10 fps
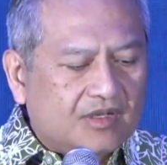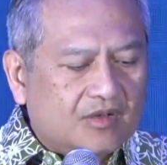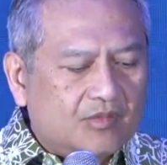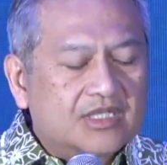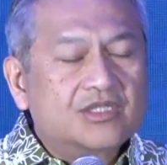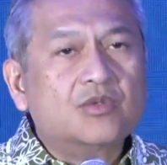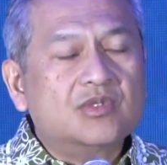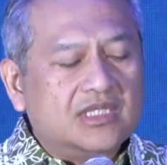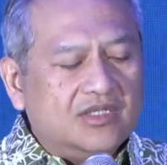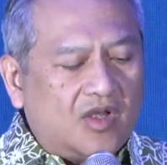with the tools
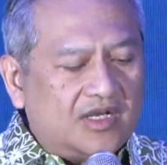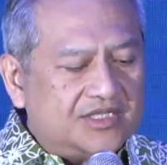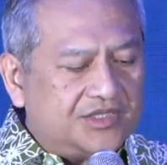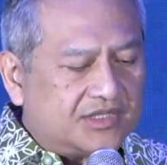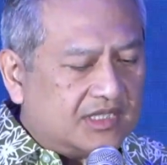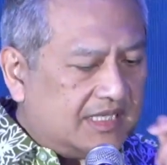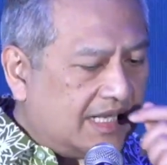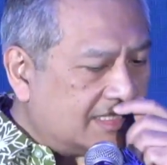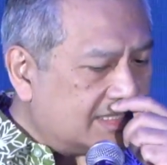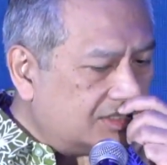and knowledge and
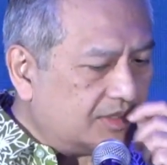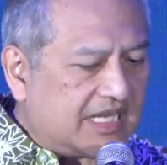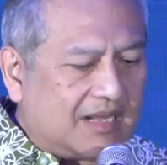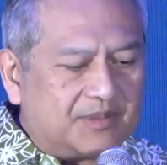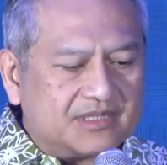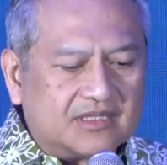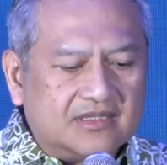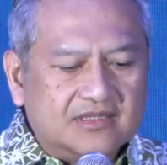access to capital